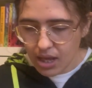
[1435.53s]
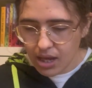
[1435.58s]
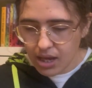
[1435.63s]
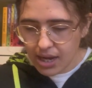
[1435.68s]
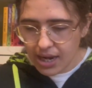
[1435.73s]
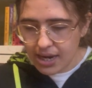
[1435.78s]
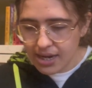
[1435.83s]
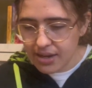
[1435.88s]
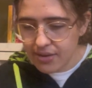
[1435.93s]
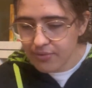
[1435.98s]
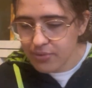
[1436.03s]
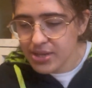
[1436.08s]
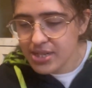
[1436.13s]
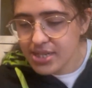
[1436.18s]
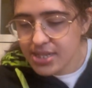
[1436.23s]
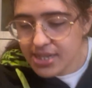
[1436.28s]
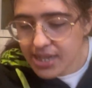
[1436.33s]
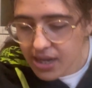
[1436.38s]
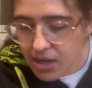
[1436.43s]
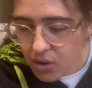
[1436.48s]
And if we
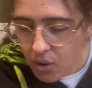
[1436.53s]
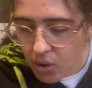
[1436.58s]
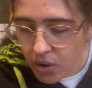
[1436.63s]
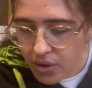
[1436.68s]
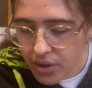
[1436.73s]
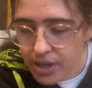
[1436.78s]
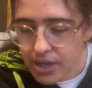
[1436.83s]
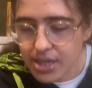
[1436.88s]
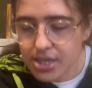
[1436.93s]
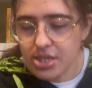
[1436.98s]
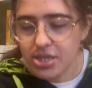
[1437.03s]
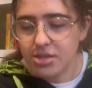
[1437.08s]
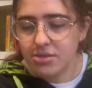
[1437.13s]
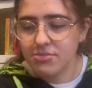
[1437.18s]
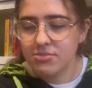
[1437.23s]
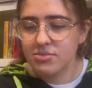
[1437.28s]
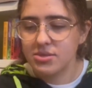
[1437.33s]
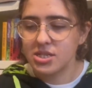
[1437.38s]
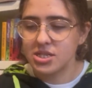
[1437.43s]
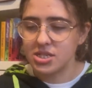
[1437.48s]
stick on
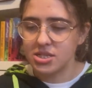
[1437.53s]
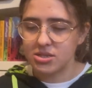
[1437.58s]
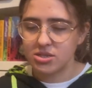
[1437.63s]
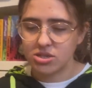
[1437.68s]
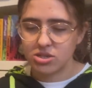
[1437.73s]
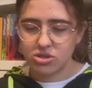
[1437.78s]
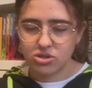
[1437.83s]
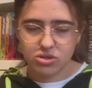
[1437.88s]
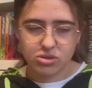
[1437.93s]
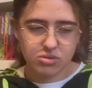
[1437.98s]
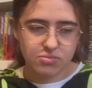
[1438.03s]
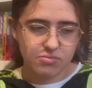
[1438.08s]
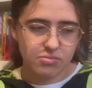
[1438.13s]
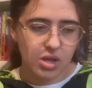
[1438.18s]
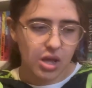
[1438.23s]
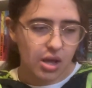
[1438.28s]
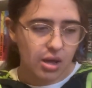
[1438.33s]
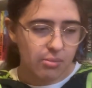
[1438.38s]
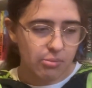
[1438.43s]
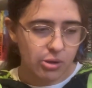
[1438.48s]

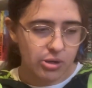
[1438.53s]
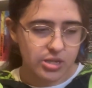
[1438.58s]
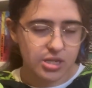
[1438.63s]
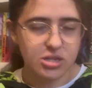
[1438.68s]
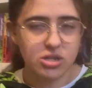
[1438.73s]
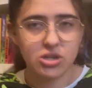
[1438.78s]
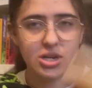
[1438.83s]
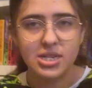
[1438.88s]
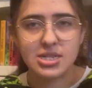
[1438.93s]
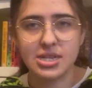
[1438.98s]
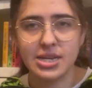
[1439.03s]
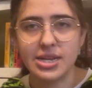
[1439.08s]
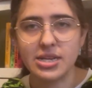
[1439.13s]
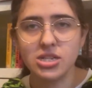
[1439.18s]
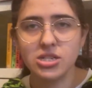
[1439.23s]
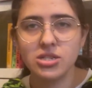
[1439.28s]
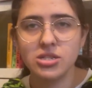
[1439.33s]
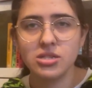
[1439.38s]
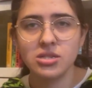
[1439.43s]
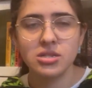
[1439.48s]
books in
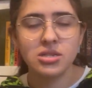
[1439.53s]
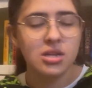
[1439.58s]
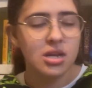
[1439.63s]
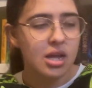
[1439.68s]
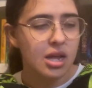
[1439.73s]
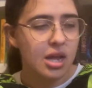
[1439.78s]
translation,